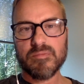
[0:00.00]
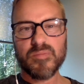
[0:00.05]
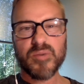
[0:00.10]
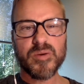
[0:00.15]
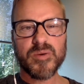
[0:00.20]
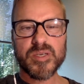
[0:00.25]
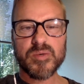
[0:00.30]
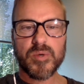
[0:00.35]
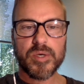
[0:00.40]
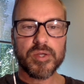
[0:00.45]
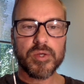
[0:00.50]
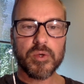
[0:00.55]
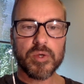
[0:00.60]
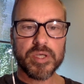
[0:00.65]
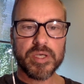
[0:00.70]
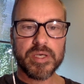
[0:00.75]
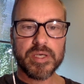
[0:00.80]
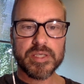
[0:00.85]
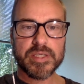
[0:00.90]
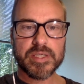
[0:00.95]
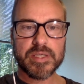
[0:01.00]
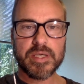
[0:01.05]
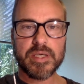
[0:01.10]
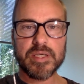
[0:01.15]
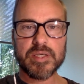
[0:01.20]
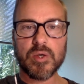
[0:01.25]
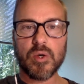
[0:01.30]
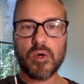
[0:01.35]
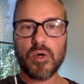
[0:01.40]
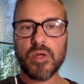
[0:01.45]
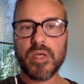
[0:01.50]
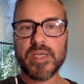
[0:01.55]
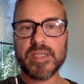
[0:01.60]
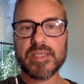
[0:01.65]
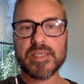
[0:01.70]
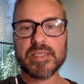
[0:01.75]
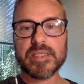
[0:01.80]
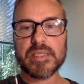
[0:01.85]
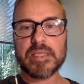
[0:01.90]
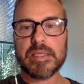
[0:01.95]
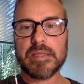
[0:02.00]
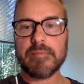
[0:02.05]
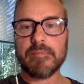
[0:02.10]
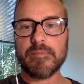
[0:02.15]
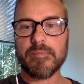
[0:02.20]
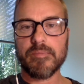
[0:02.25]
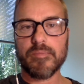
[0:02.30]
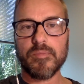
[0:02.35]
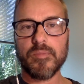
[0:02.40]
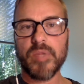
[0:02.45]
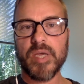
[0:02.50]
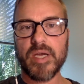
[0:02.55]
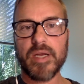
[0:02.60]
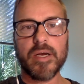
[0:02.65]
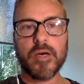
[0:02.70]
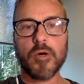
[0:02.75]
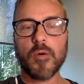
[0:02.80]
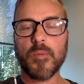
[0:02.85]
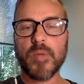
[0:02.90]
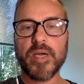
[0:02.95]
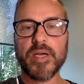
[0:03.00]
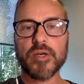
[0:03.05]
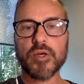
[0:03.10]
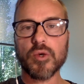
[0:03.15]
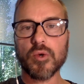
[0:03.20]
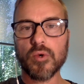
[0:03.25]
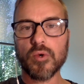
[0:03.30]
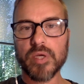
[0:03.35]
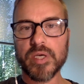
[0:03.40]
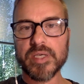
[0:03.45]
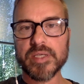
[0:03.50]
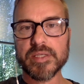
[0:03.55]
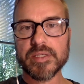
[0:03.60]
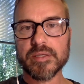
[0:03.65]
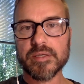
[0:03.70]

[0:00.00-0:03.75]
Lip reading: Pretty much what I told you here is all that Aeroplan told us.